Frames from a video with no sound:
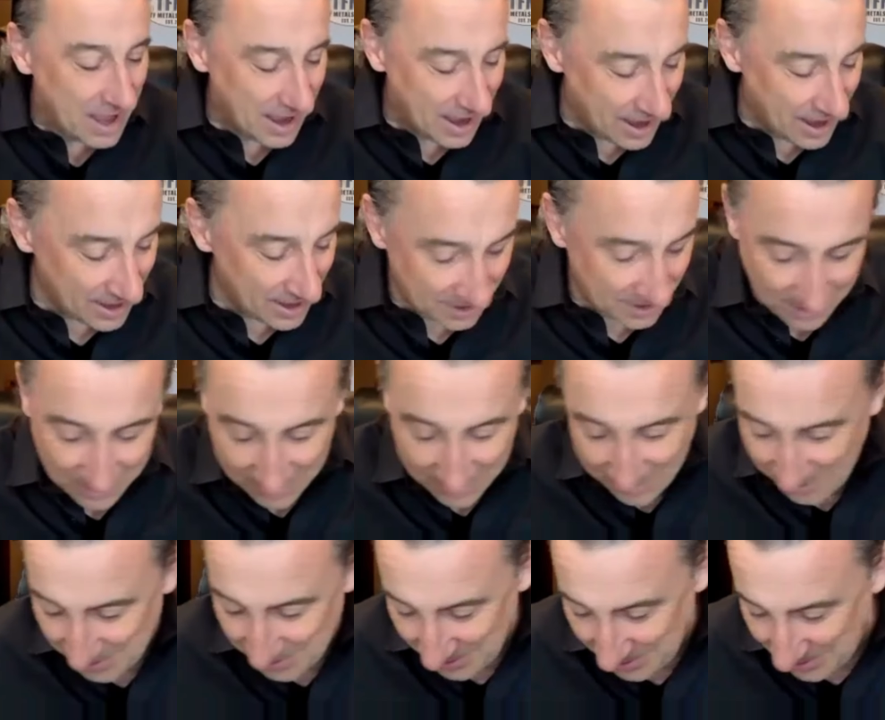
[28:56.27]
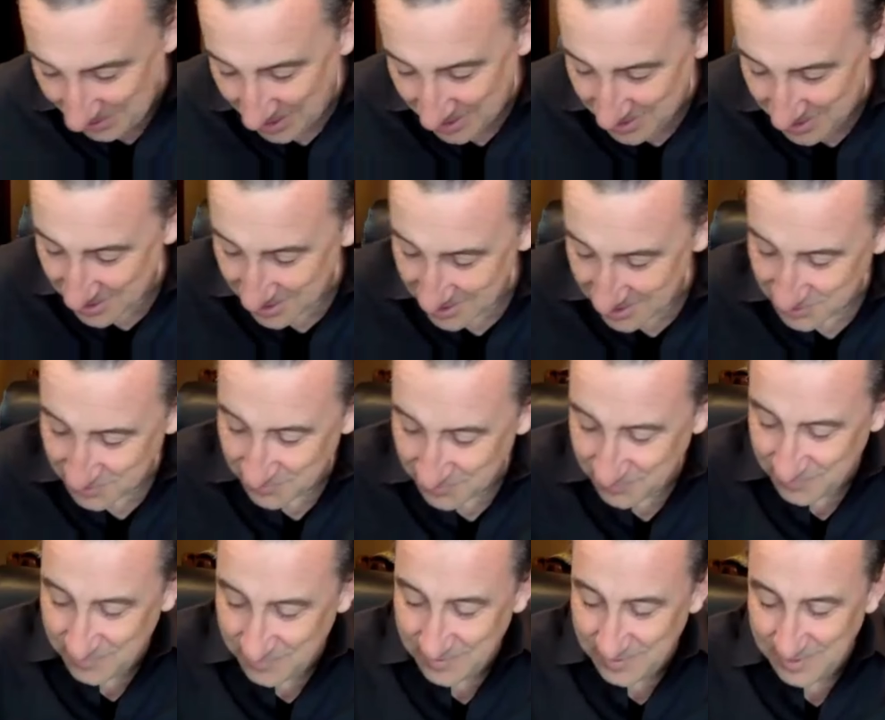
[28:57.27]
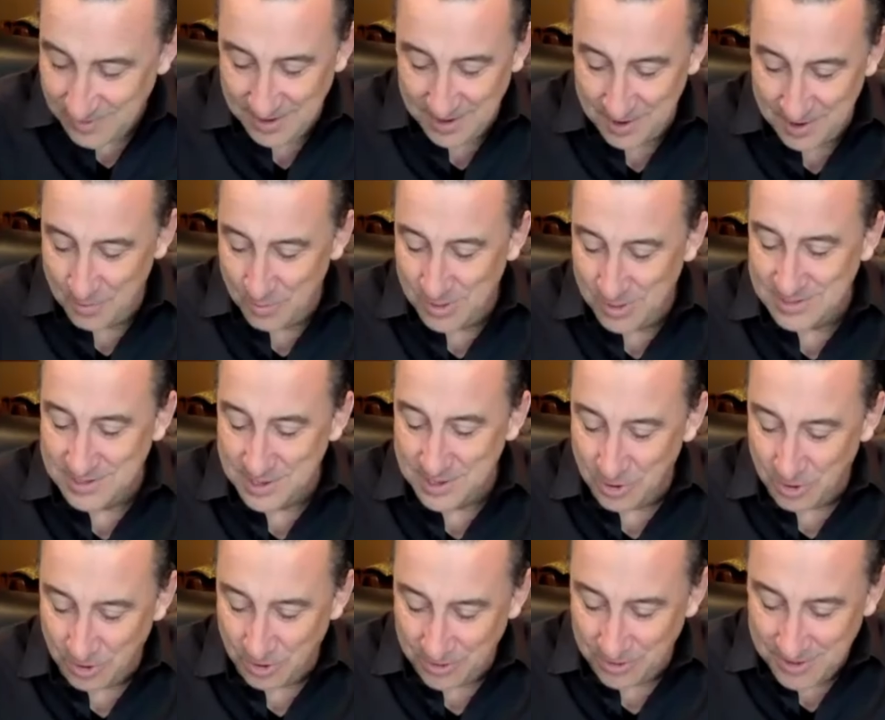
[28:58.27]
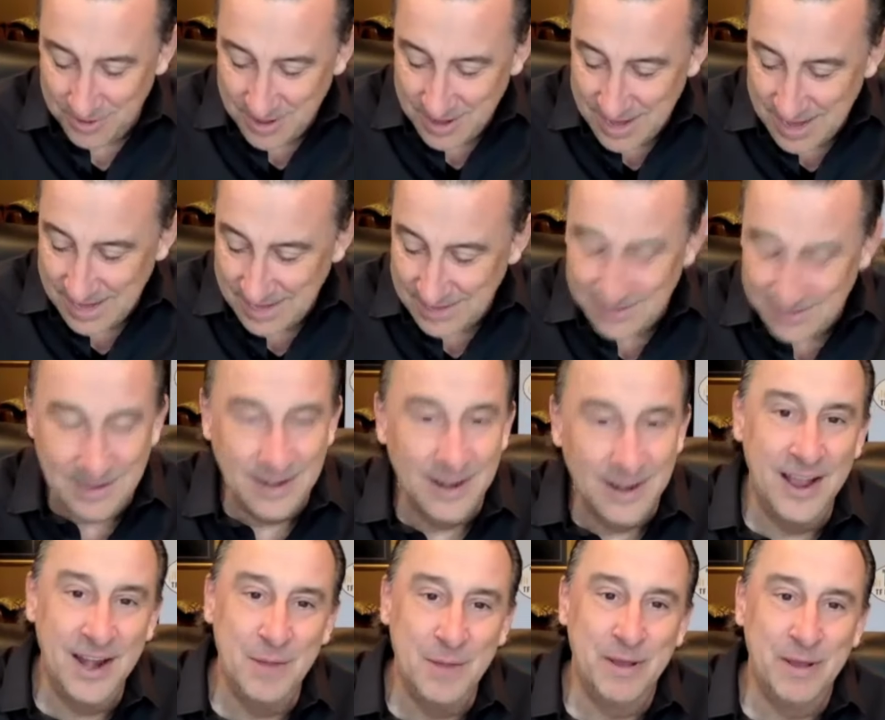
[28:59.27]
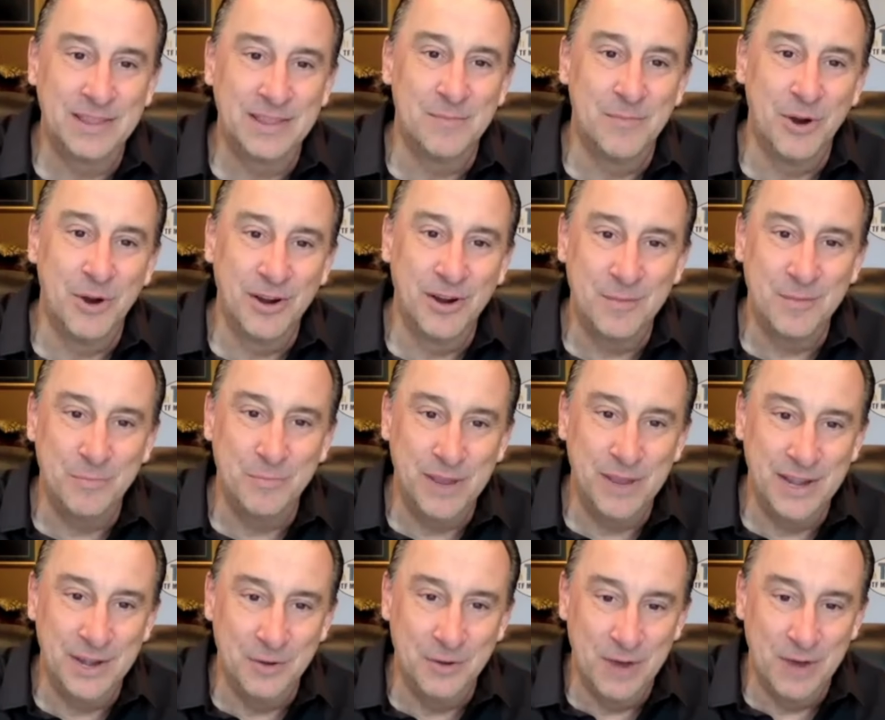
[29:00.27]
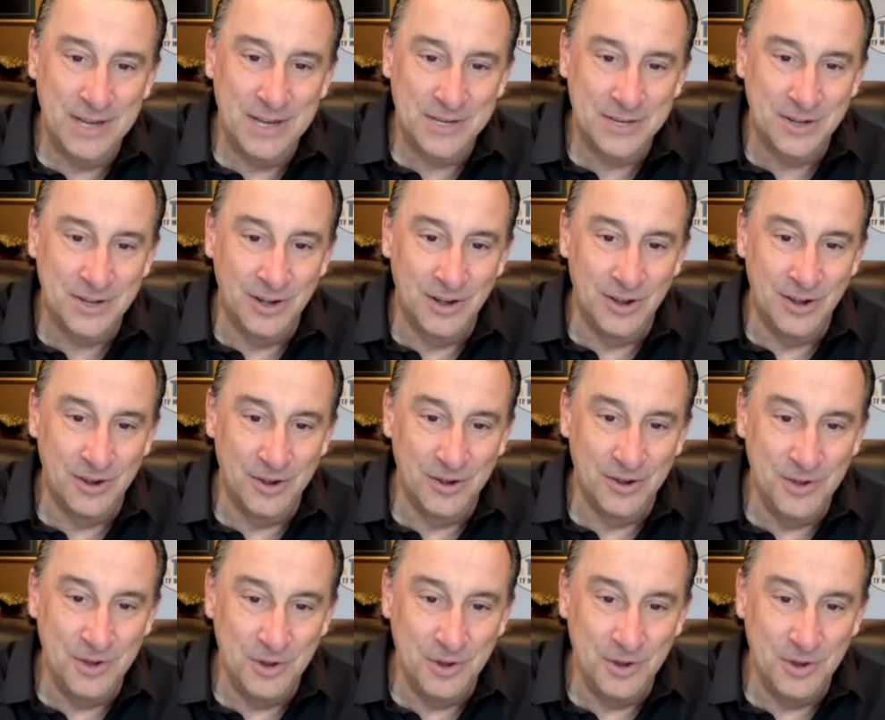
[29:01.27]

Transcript: I I think it's you know what's the old Keynesian line about the market being irrational longer than you